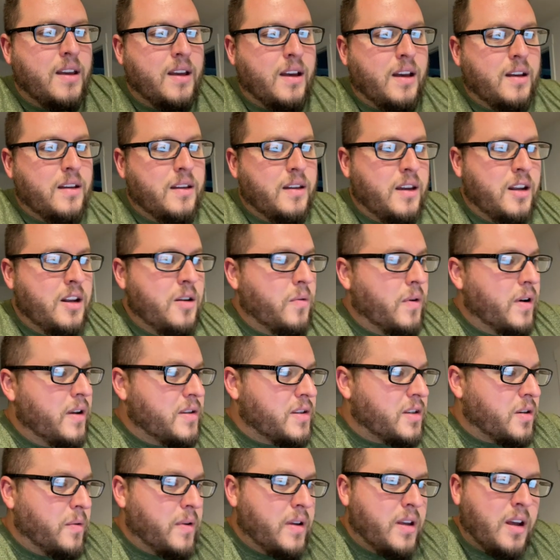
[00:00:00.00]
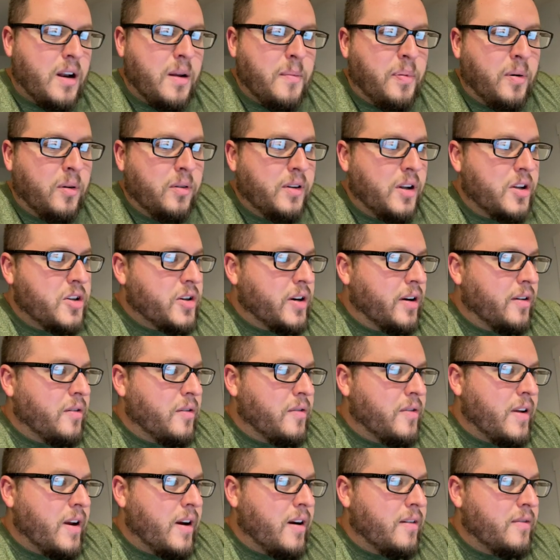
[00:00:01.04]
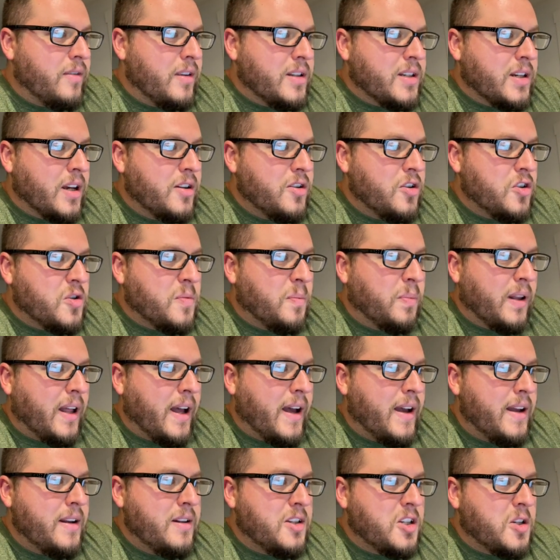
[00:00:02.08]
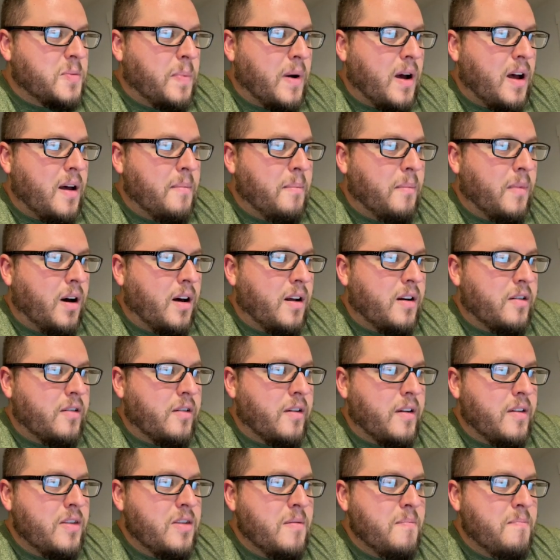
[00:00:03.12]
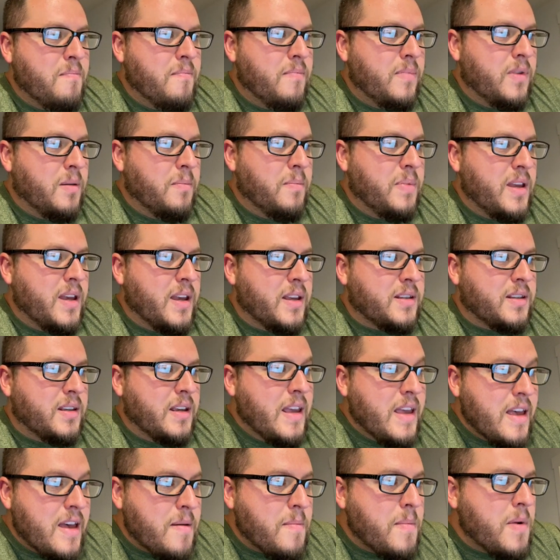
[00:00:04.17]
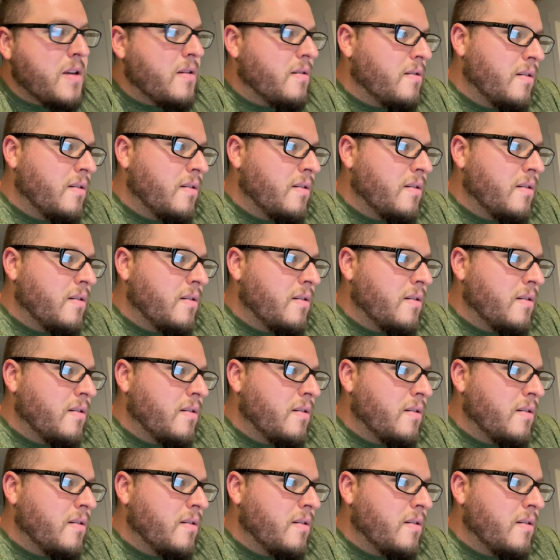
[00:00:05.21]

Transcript: Anyway, so we got it pulling a trailer there. The Tundra's blind spot monitoring, the BSM.